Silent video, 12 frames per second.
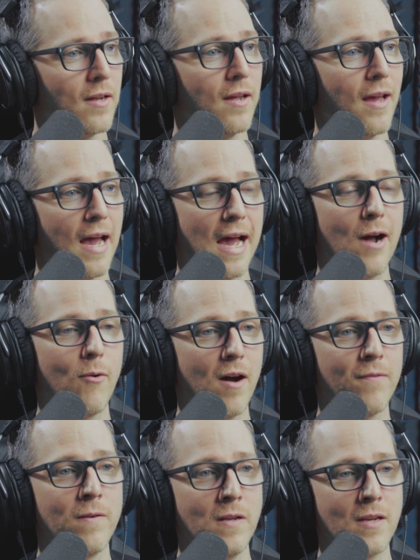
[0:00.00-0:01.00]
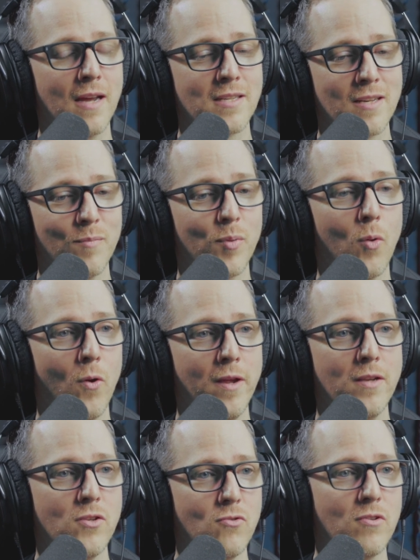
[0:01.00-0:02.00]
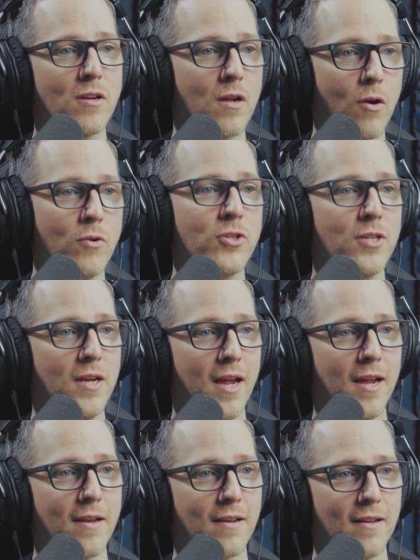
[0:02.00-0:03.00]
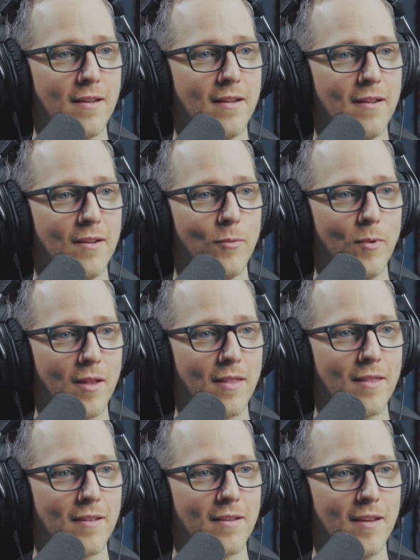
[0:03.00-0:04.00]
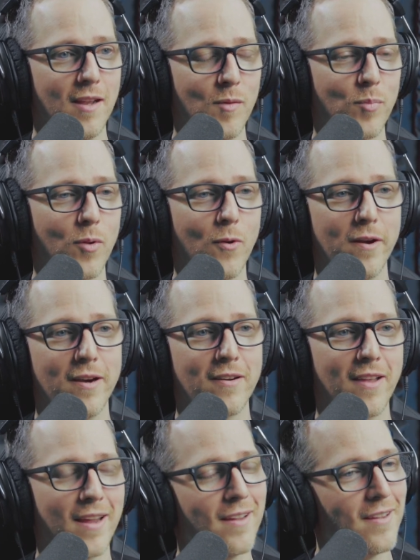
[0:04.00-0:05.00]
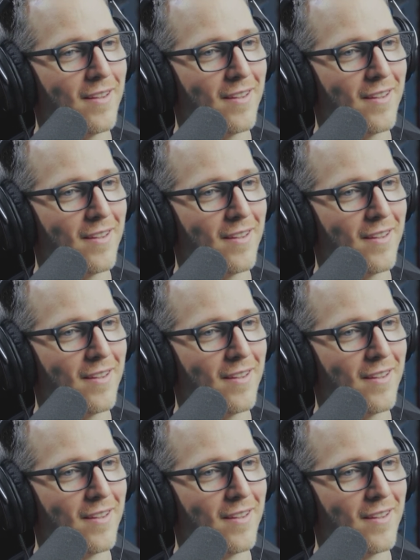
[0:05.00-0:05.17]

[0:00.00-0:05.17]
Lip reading: how often as an employee do you negotiate with an employer? Like,